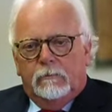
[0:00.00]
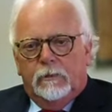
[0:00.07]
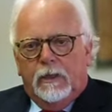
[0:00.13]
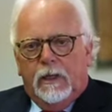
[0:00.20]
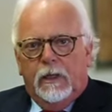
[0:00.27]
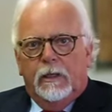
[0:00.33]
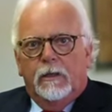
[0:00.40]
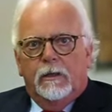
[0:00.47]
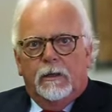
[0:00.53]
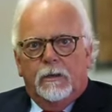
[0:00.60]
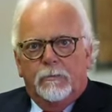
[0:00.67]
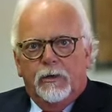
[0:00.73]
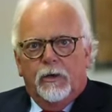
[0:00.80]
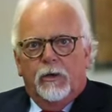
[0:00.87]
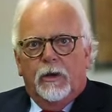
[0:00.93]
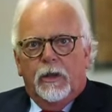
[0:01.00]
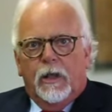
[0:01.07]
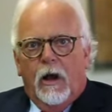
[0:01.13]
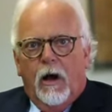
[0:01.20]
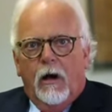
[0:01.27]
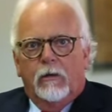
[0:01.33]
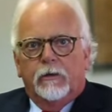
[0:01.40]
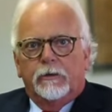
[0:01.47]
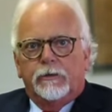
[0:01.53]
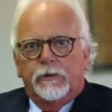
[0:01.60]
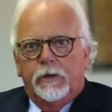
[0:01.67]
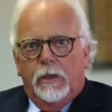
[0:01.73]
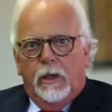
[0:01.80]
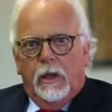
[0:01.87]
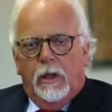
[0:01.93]
needed a community
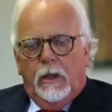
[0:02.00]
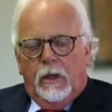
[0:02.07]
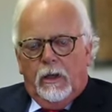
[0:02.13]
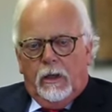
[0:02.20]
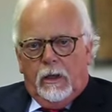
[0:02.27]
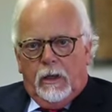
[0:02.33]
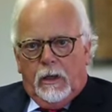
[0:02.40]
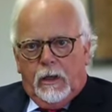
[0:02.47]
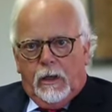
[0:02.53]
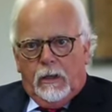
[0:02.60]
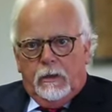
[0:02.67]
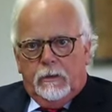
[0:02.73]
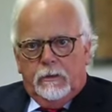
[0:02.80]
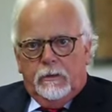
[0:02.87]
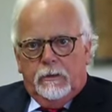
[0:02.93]
college and